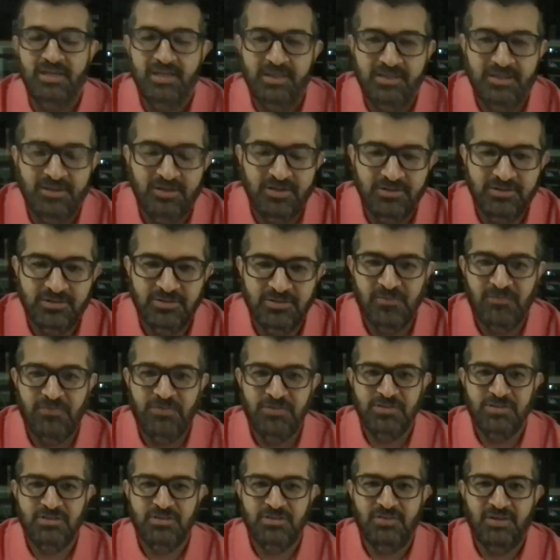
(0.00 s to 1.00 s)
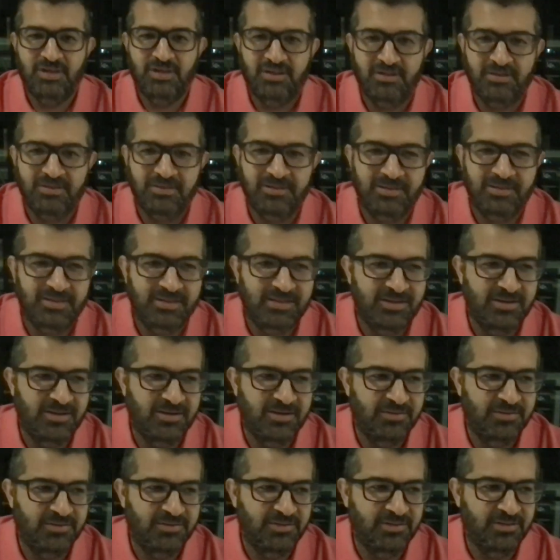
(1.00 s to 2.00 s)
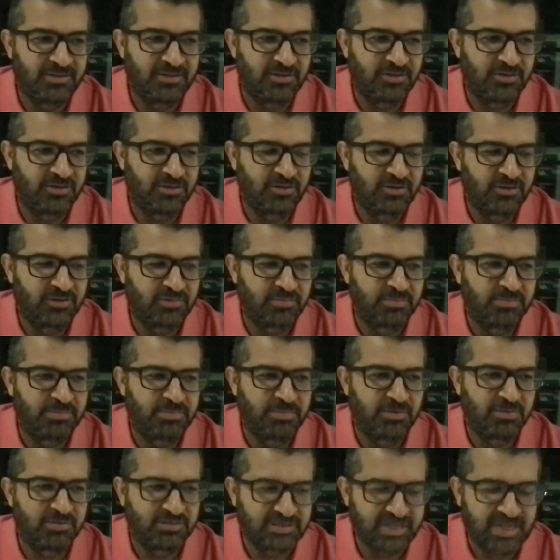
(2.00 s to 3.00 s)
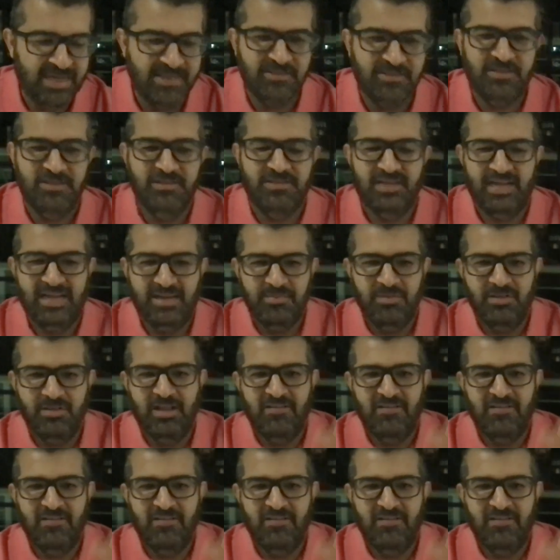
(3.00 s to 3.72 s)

you know, so first of all, you know, you're both sides of the table.